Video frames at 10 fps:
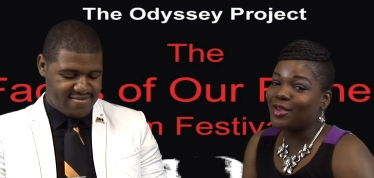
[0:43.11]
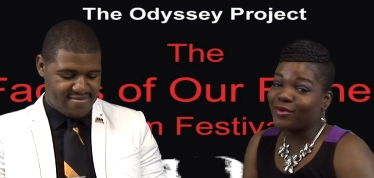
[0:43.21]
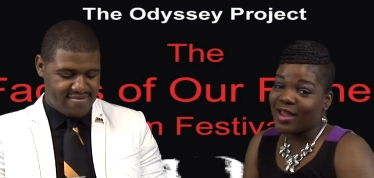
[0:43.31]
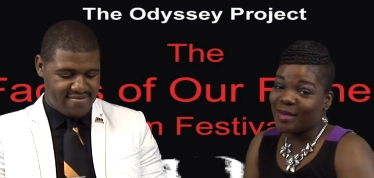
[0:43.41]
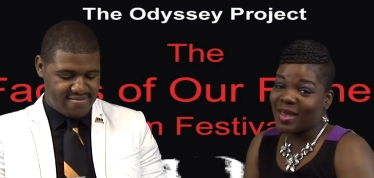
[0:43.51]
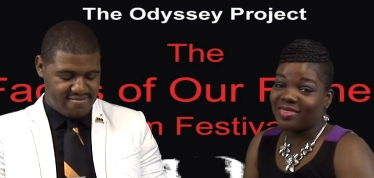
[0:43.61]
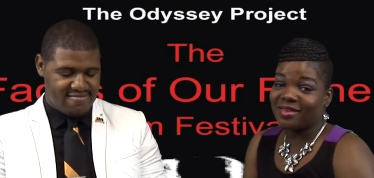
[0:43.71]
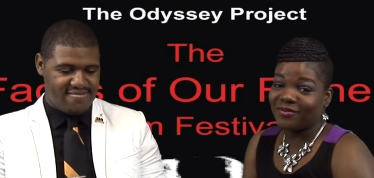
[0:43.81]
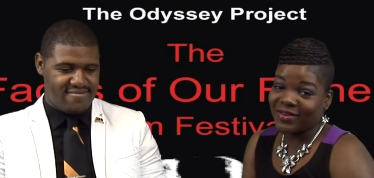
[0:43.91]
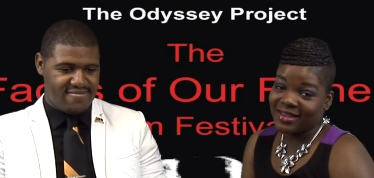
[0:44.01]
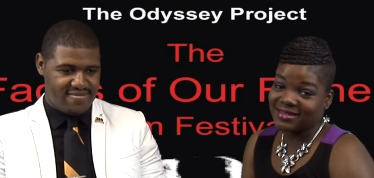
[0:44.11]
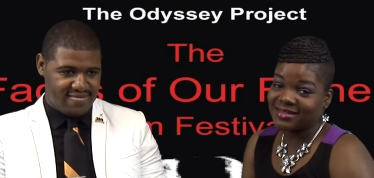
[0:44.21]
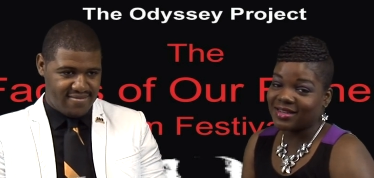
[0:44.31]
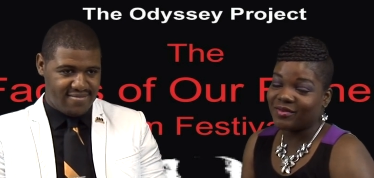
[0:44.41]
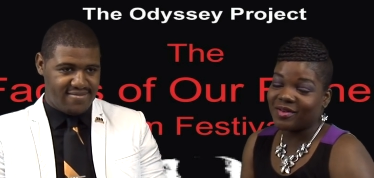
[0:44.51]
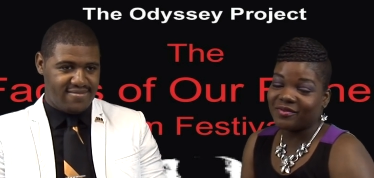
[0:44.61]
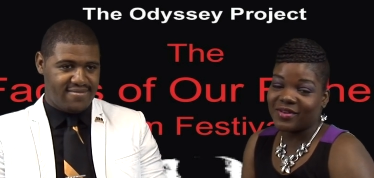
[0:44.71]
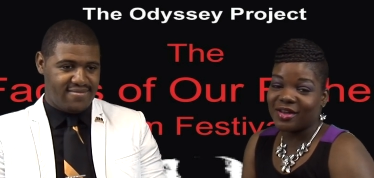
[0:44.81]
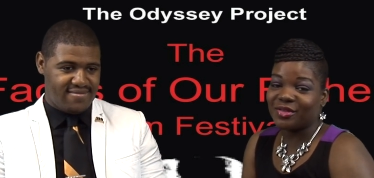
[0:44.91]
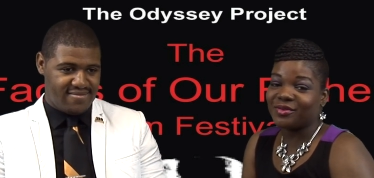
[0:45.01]
Speaker 1: Graham at the Faces of Our
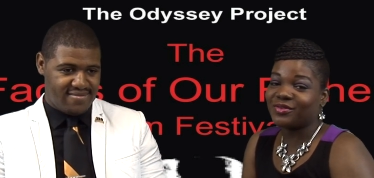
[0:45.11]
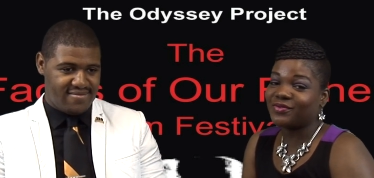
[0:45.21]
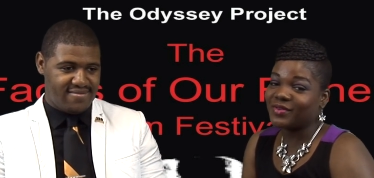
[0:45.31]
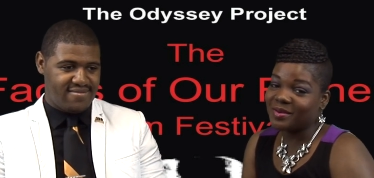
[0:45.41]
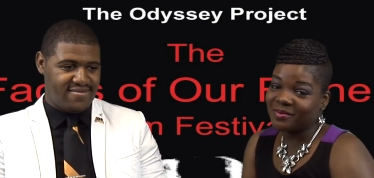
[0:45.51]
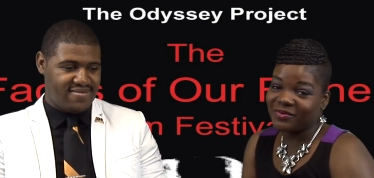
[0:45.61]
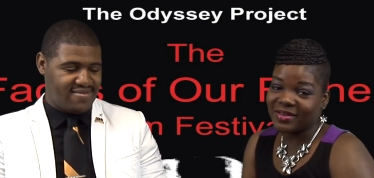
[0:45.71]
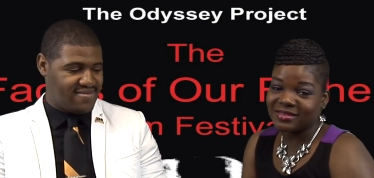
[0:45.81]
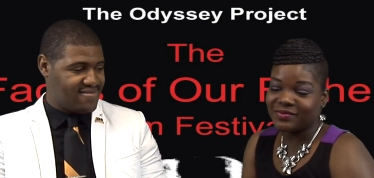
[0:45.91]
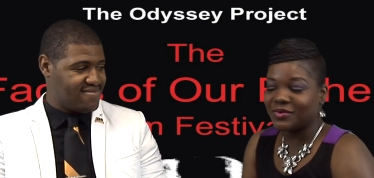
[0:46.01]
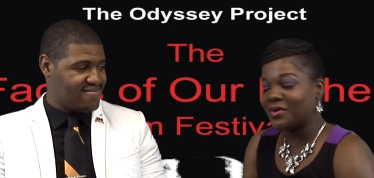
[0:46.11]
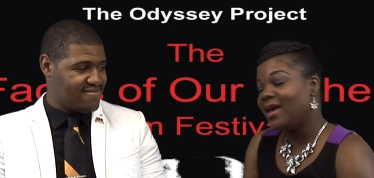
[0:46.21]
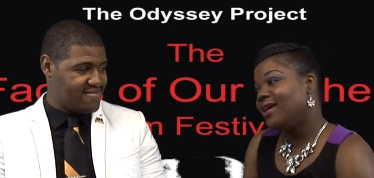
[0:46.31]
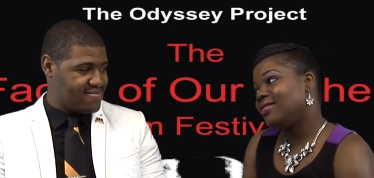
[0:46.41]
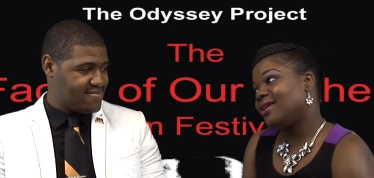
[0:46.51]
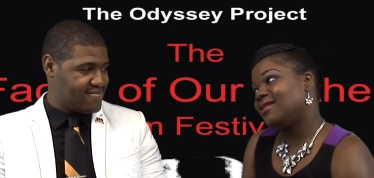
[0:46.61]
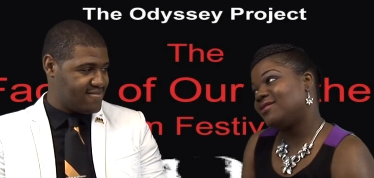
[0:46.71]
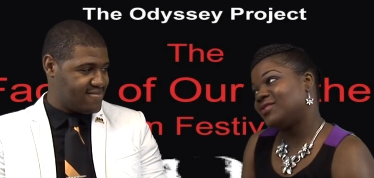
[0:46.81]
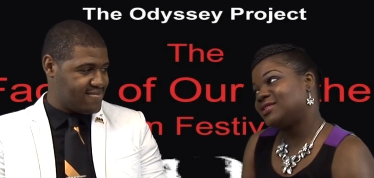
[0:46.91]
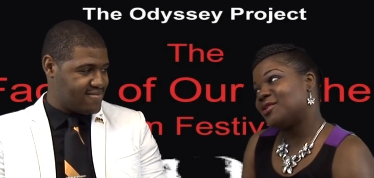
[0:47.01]
Fathers Film Festival. Thank
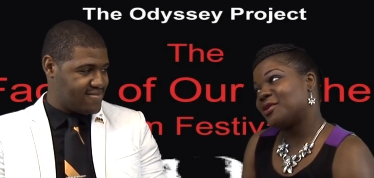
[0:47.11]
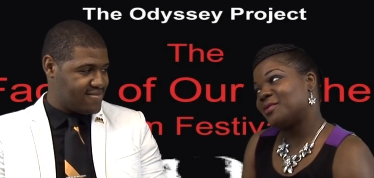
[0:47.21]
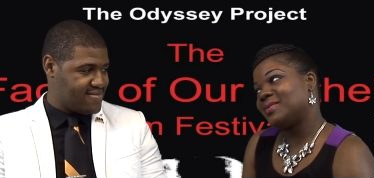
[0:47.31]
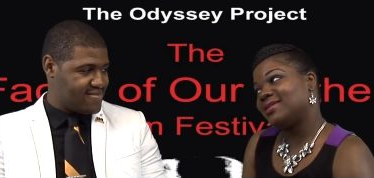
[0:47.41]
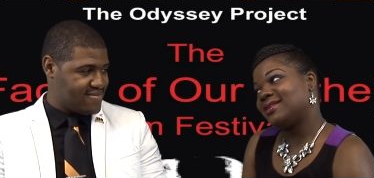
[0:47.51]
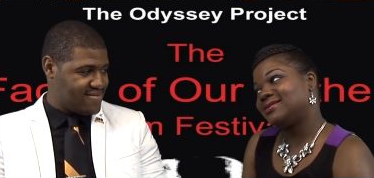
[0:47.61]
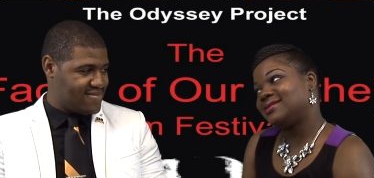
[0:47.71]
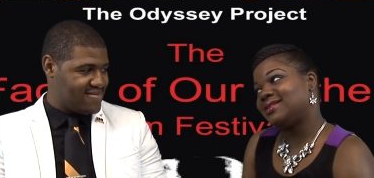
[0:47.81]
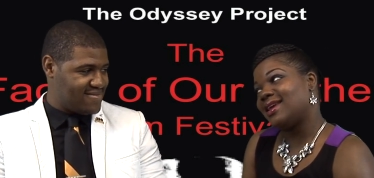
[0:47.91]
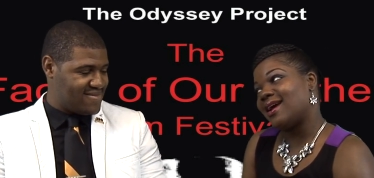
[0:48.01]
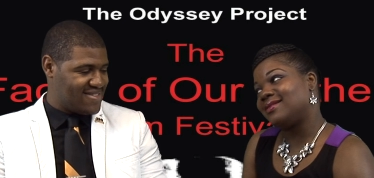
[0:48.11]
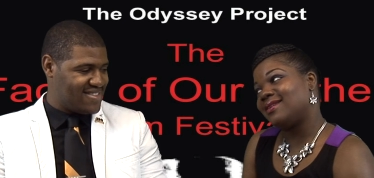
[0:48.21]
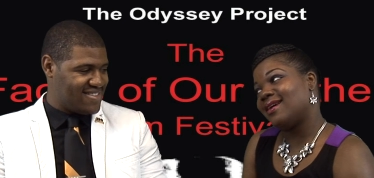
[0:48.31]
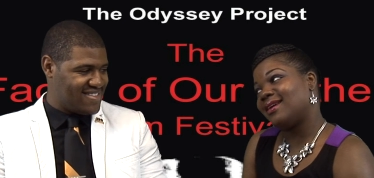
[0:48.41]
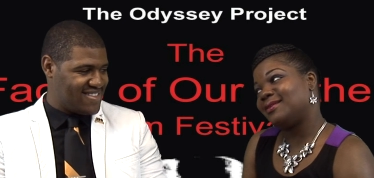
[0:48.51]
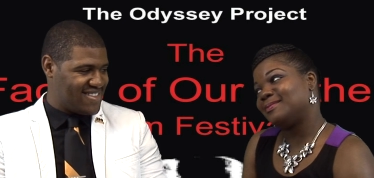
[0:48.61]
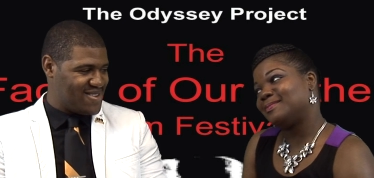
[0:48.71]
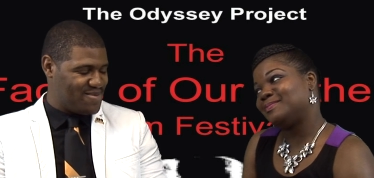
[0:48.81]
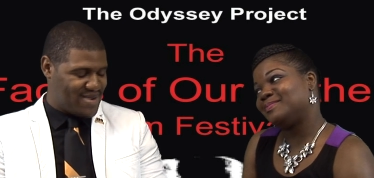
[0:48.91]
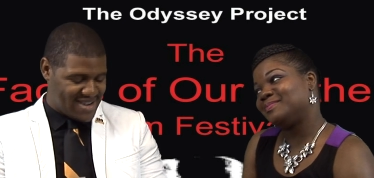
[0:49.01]
you for talking with us today, Ahn-yea.
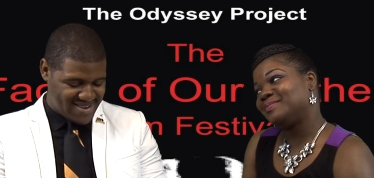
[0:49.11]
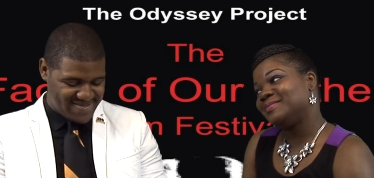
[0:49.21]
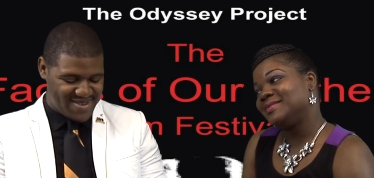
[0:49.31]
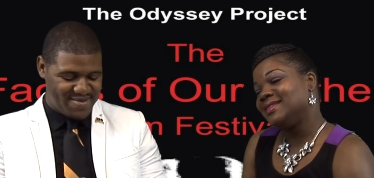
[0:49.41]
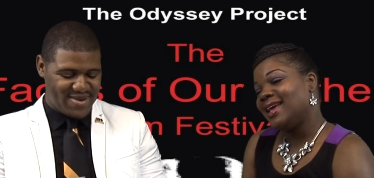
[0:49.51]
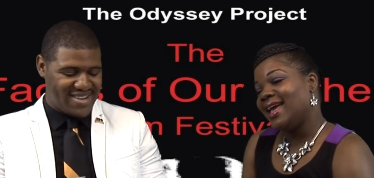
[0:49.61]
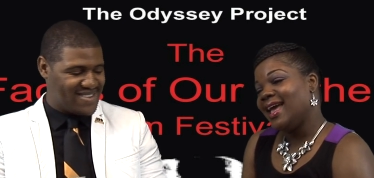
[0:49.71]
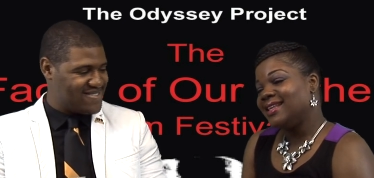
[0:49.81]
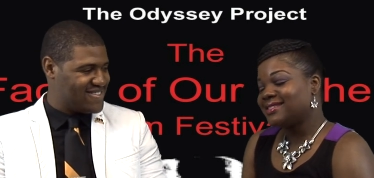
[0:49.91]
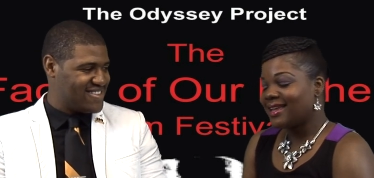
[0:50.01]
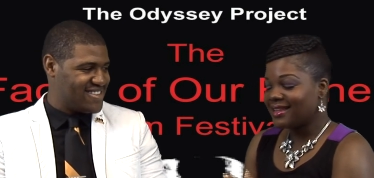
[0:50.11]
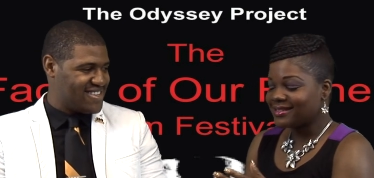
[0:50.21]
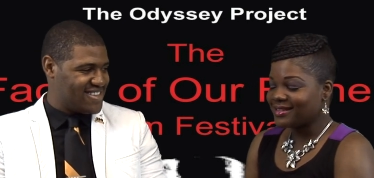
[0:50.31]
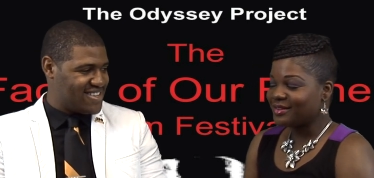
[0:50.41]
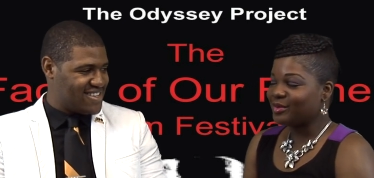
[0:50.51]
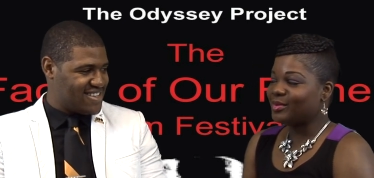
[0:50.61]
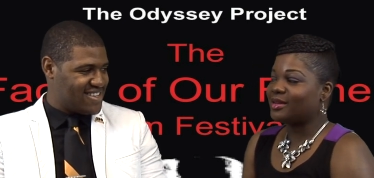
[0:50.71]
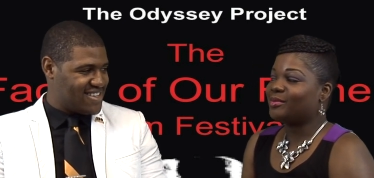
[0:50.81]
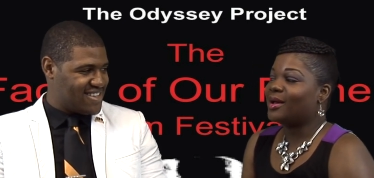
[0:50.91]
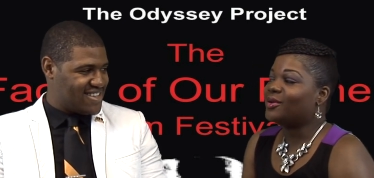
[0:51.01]
Speaker 2: No problem, no problem.
Speaker 1: Tell us a little
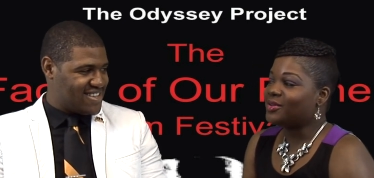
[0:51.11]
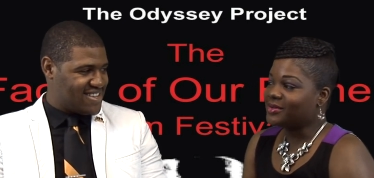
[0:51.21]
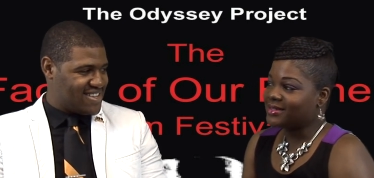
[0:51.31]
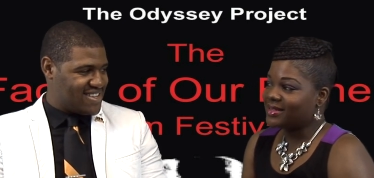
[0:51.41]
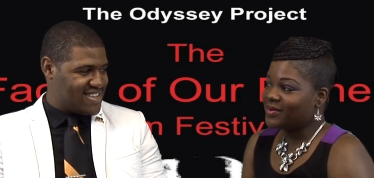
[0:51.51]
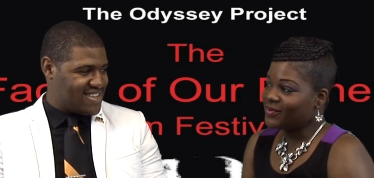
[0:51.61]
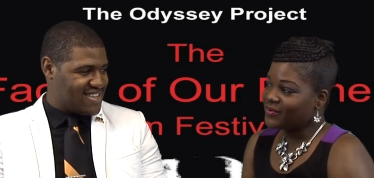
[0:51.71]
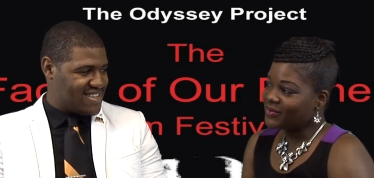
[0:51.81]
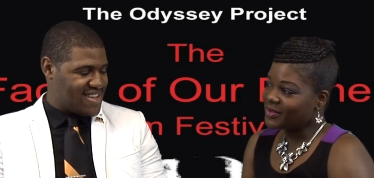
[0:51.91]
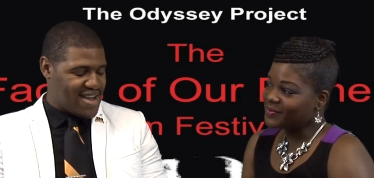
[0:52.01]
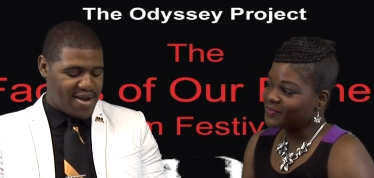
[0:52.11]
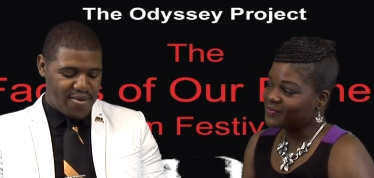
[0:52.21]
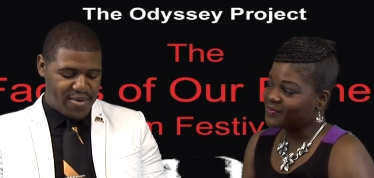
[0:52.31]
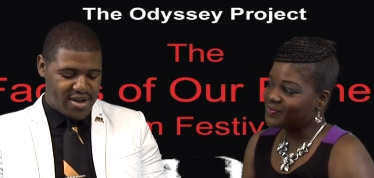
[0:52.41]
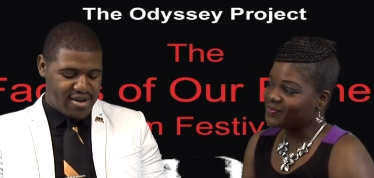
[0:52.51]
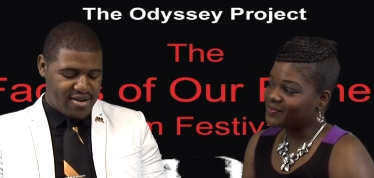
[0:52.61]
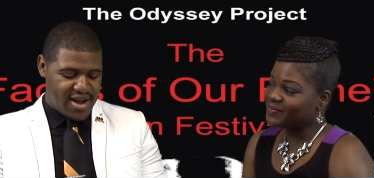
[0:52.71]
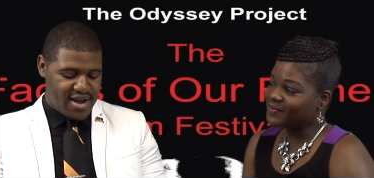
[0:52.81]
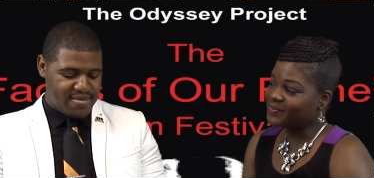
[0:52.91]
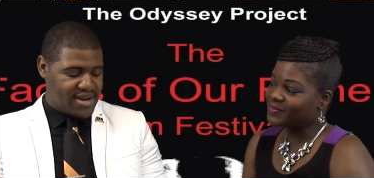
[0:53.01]
bit about yourself.
Speaker 2: Well,
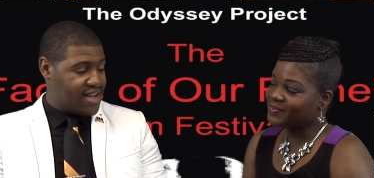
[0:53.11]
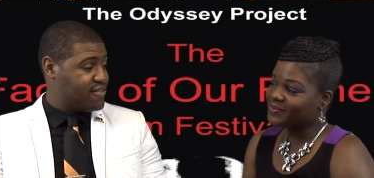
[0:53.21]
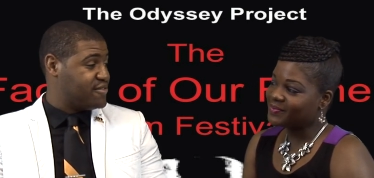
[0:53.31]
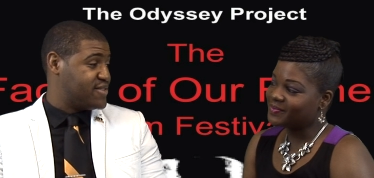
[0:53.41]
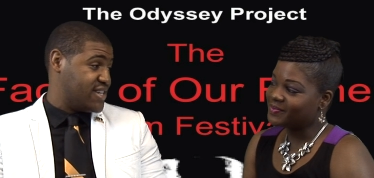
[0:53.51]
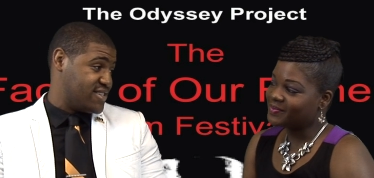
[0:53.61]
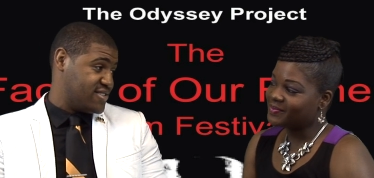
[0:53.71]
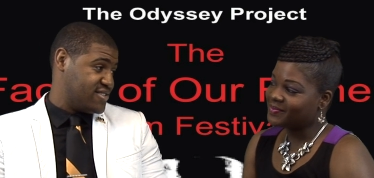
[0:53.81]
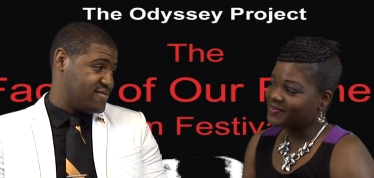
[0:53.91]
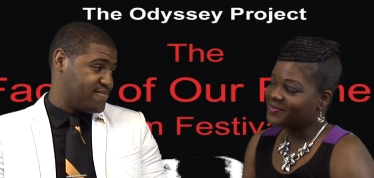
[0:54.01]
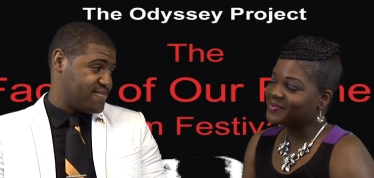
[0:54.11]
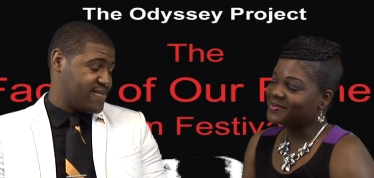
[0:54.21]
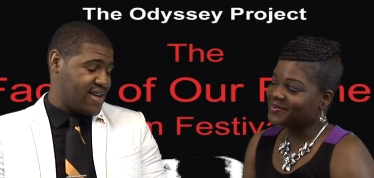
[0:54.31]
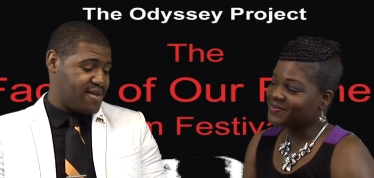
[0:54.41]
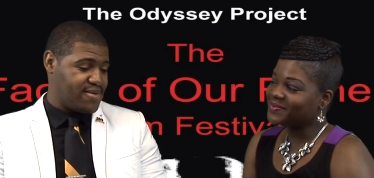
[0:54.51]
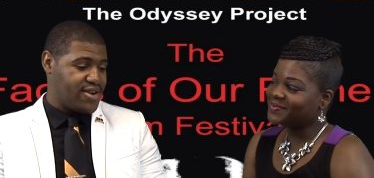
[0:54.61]
I'm a native of Chester. I'm